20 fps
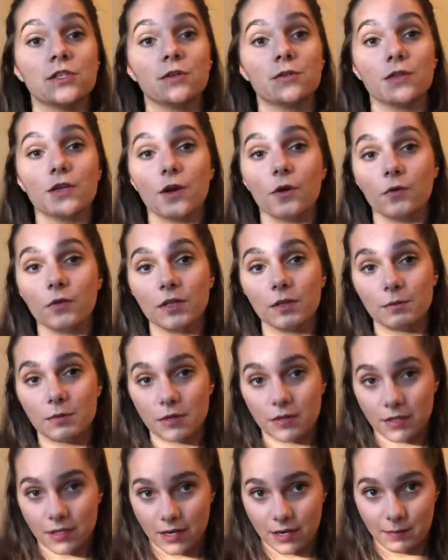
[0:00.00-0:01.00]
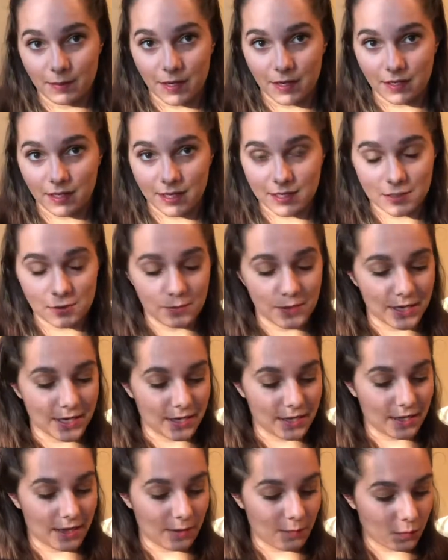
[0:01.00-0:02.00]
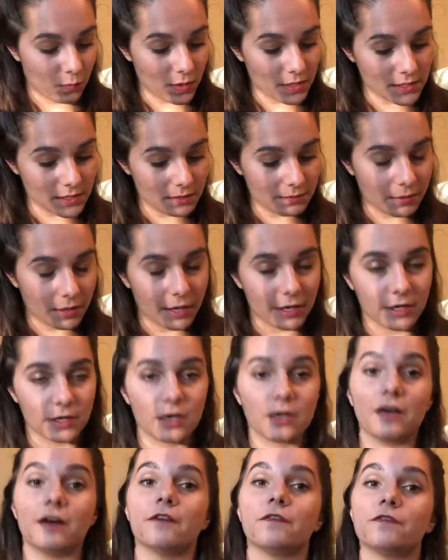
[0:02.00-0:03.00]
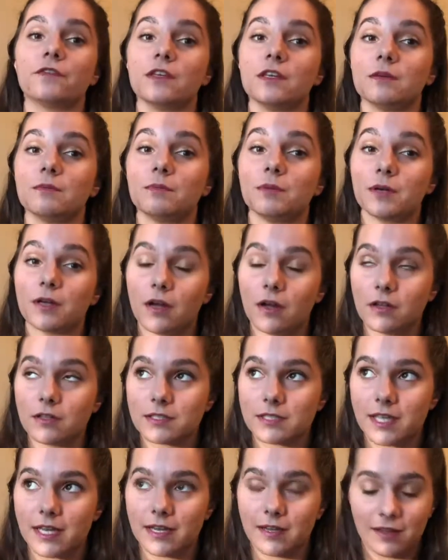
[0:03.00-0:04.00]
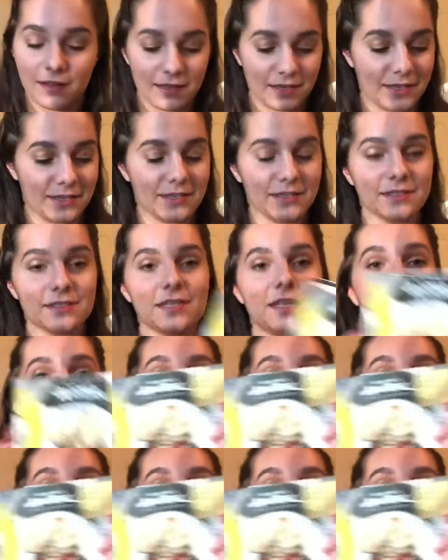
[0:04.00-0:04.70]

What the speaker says: the only book that I bought last weekend that wasn't part of the book haul sale is